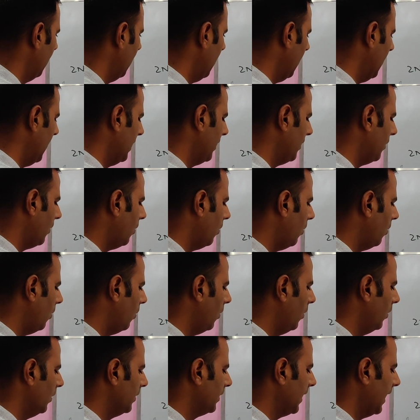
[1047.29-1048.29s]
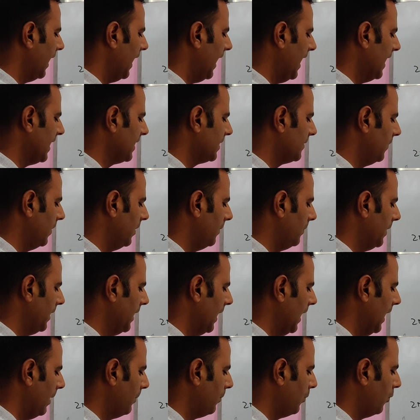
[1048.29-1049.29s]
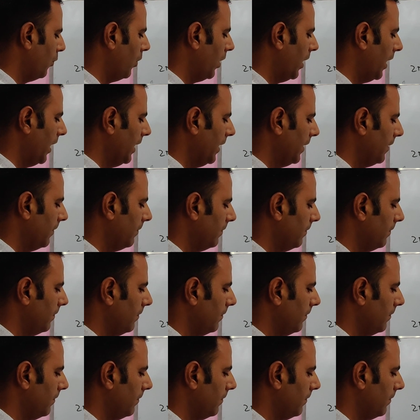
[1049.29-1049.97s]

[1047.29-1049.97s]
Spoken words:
And all the eggs will be haploid.